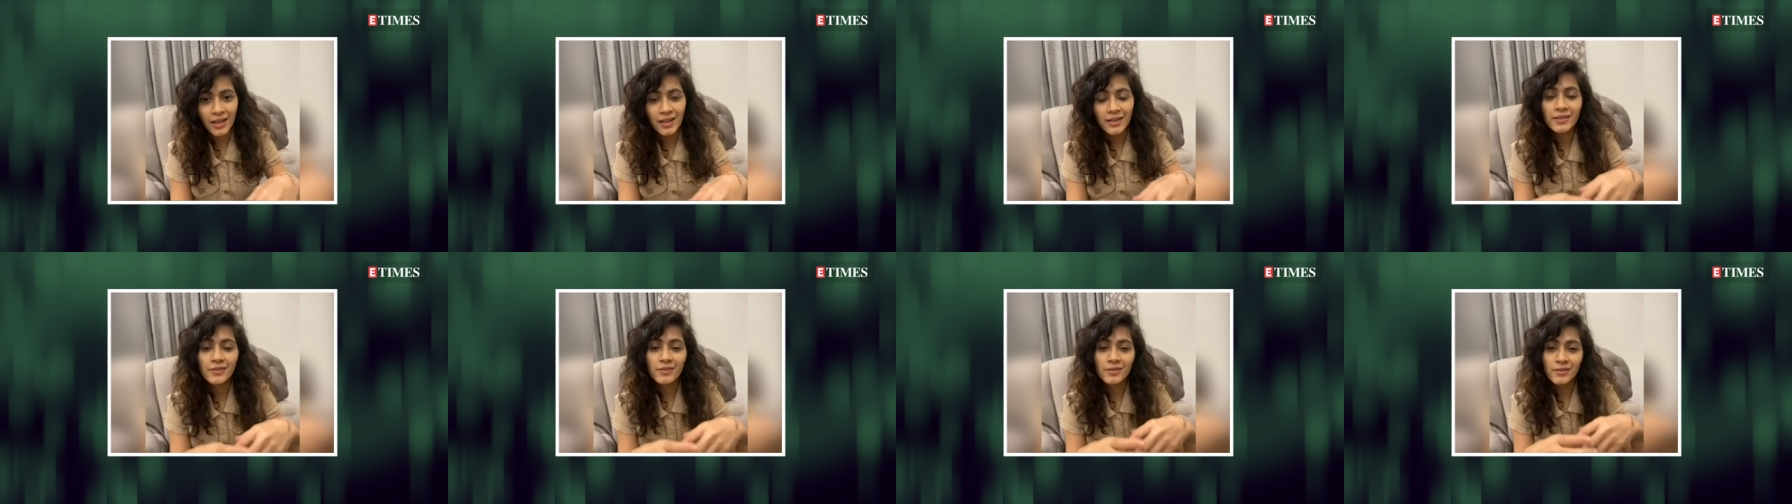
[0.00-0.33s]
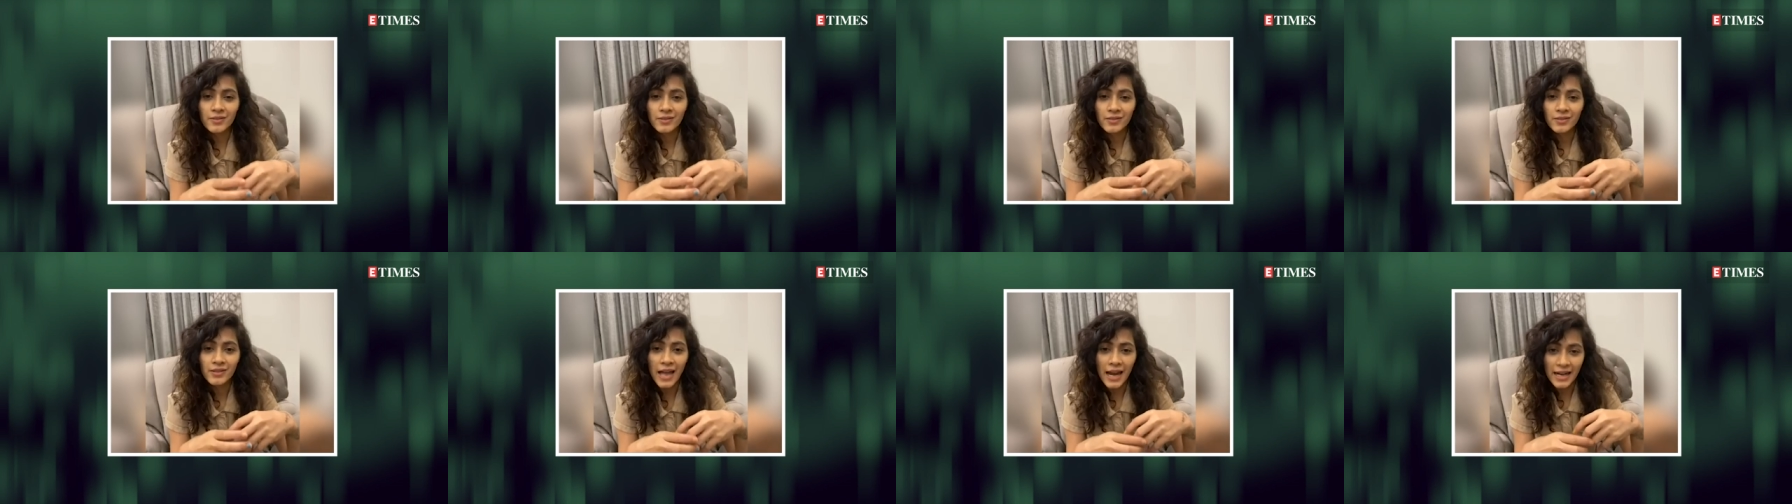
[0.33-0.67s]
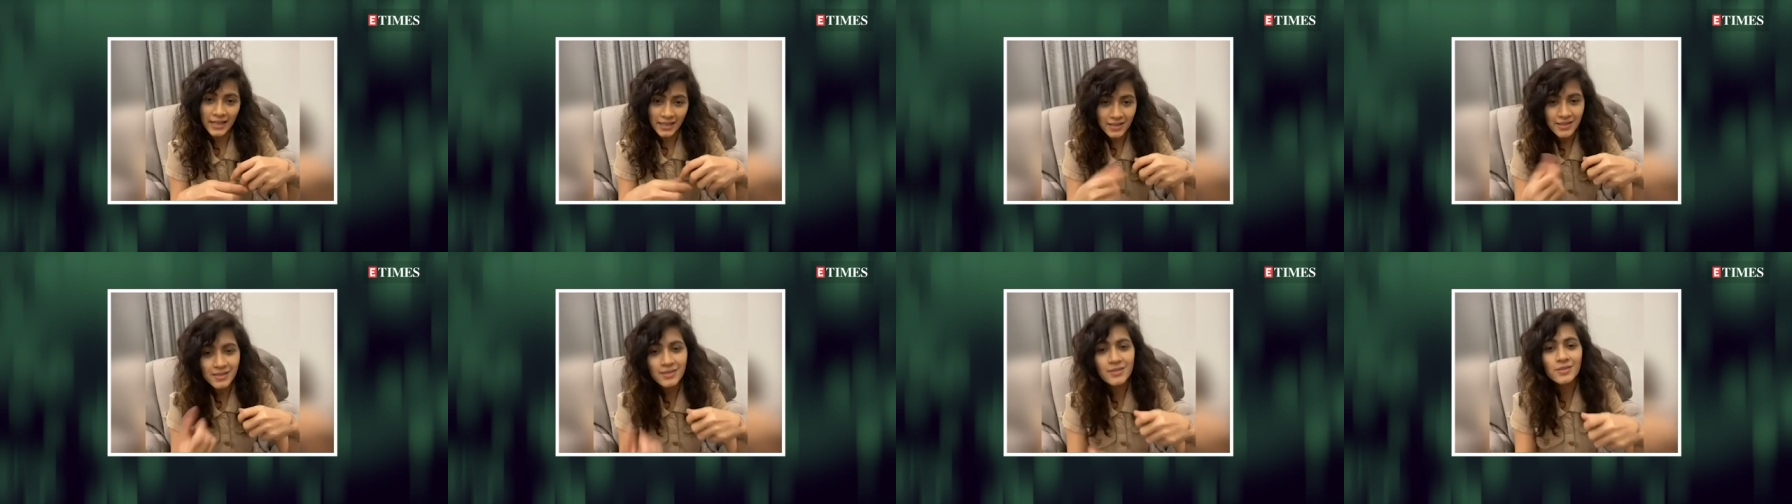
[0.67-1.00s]
and
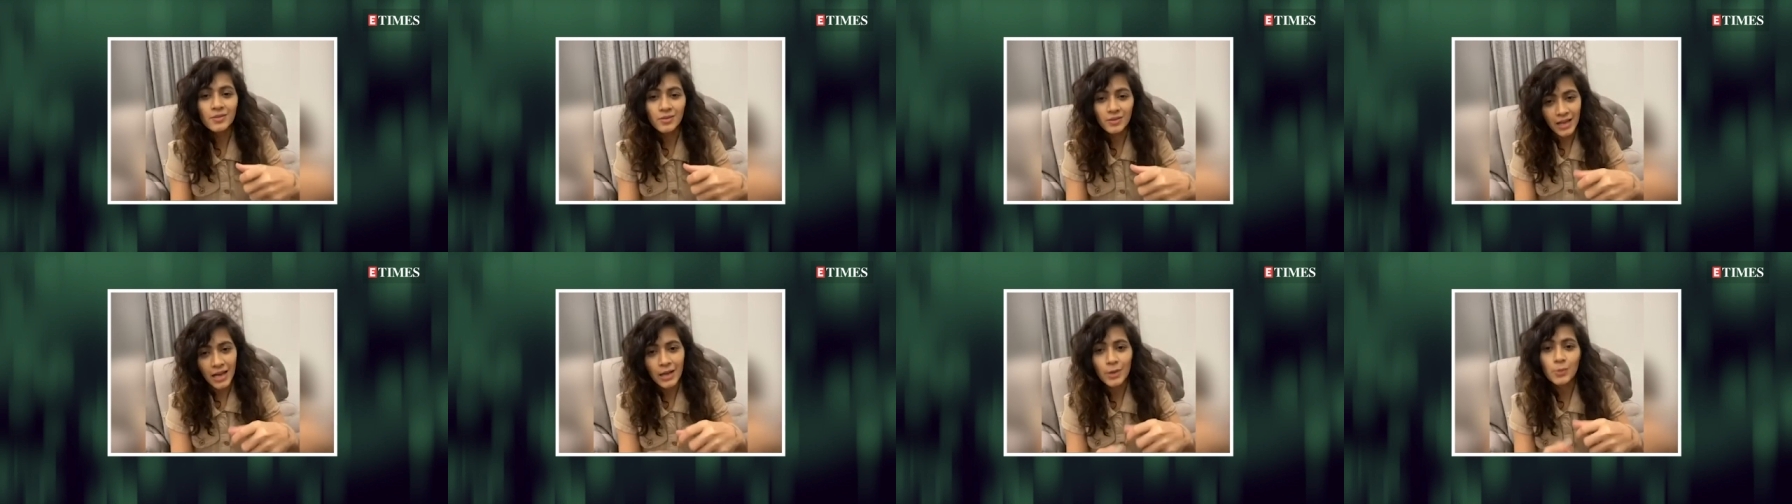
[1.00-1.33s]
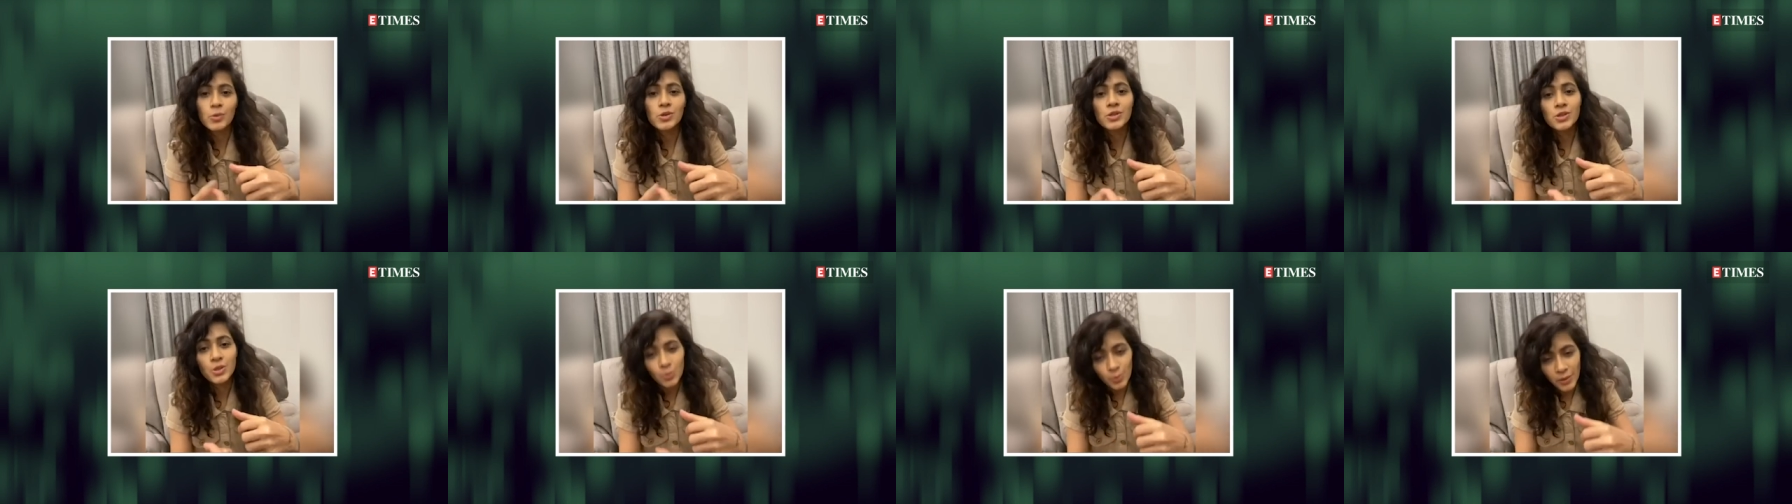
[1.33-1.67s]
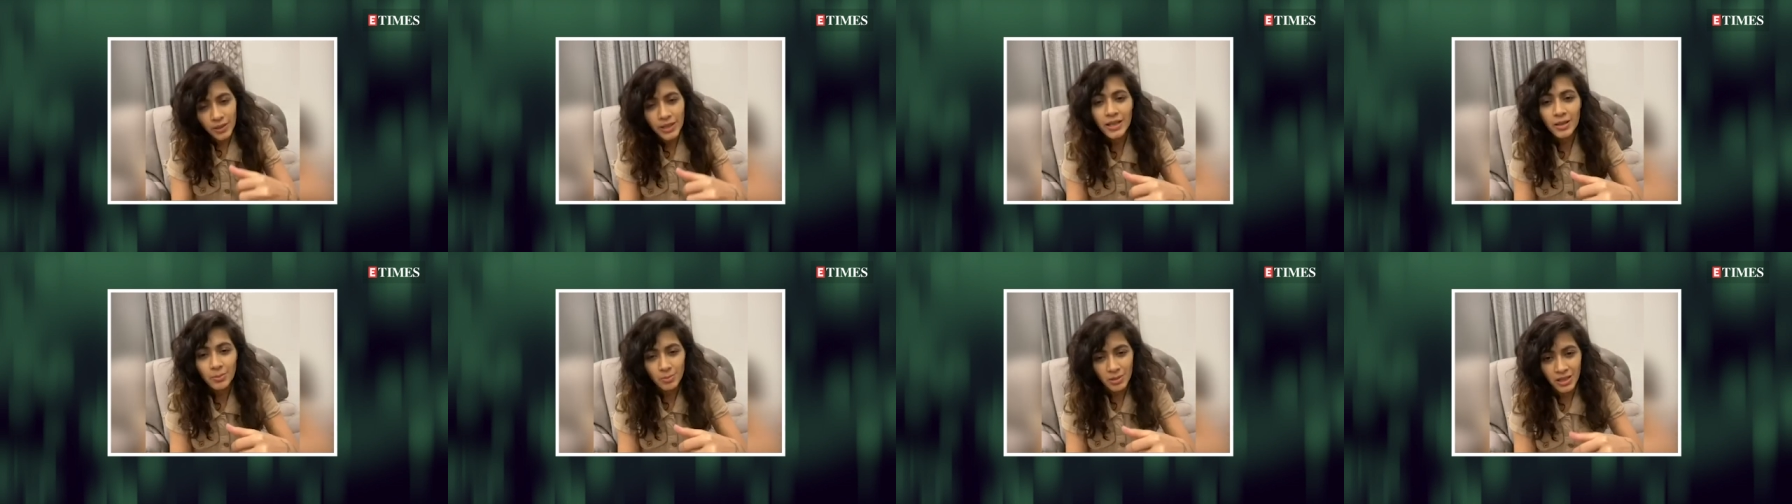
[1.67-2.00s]
that was
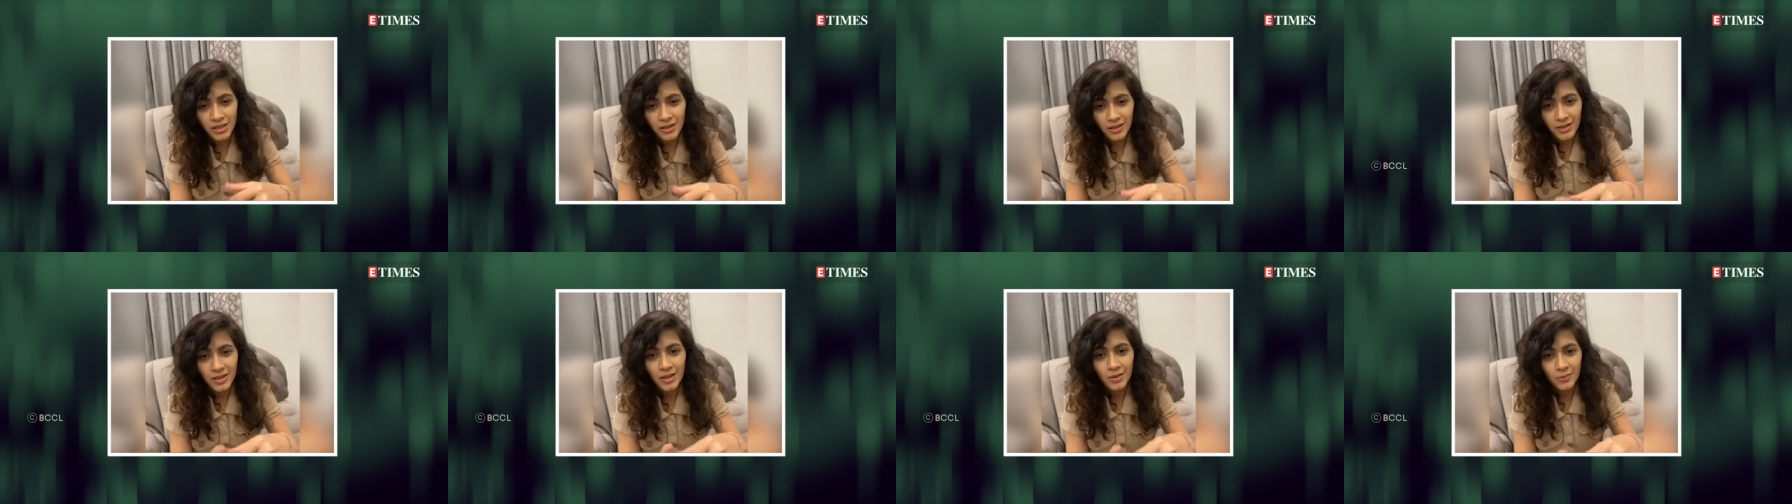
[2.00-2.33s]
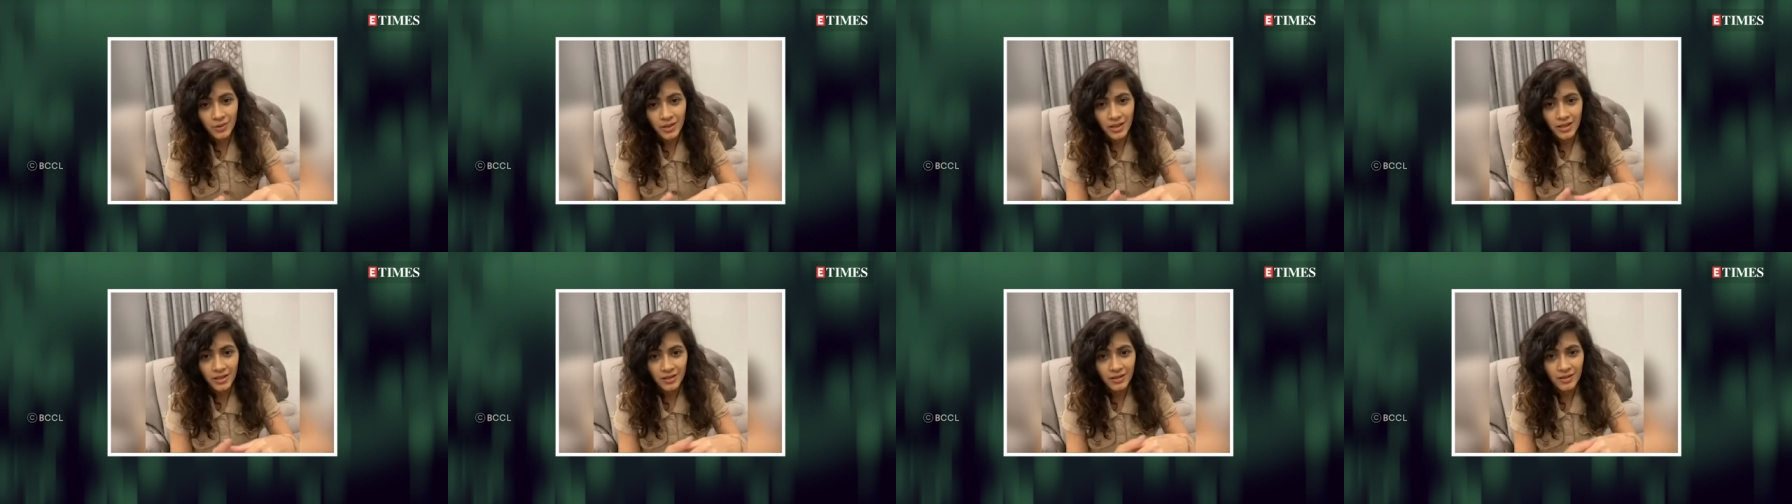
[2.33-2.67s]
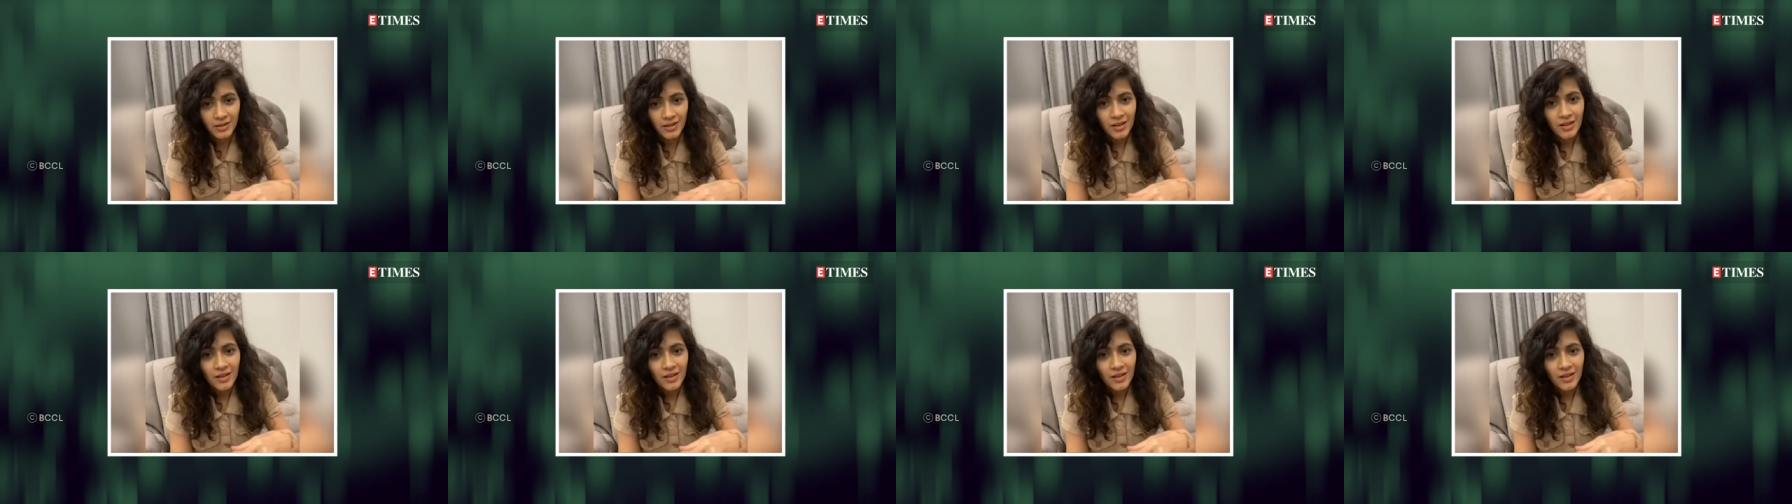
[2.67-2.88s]
ruining me in a way.